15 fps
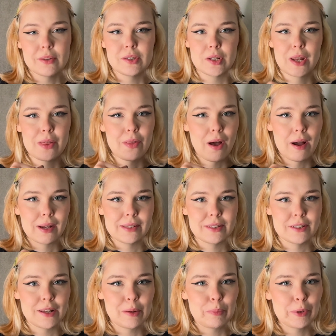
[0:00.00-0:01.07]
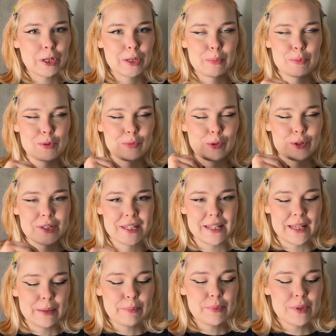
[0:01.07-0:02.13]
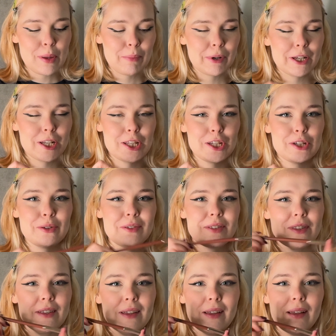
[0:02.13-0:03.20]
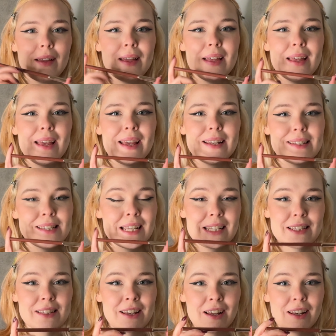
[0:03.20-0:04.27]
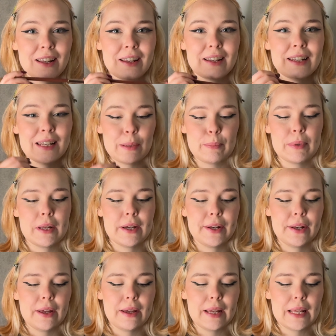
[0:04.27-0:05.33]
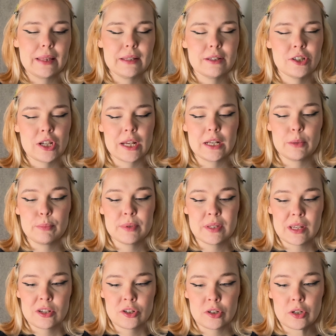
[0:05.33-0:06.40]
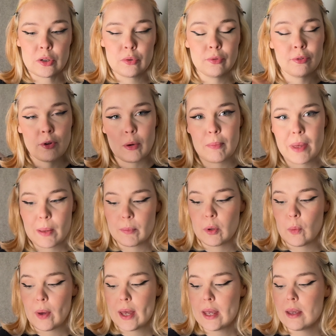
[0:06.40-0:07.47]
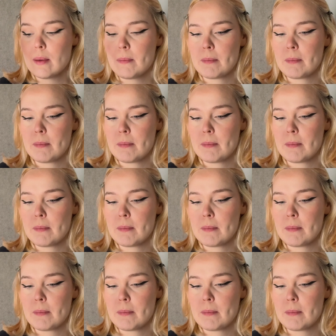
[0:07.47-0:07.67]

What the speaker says: So now the eyes are done, we're going to move on to lips. I'm going to use the Intense Colour lip liner in the shade Obsession from MUA.